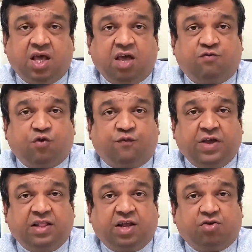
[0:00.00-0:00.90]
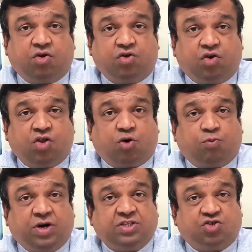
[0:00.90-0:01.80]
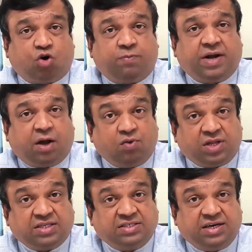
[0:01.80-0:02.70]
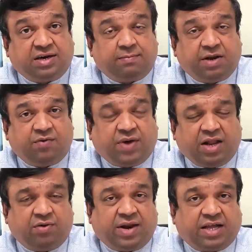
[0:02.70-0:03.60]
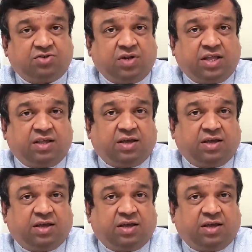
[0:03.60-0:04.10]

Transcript: If you feel that your urine output has dropped down considerably while you are actually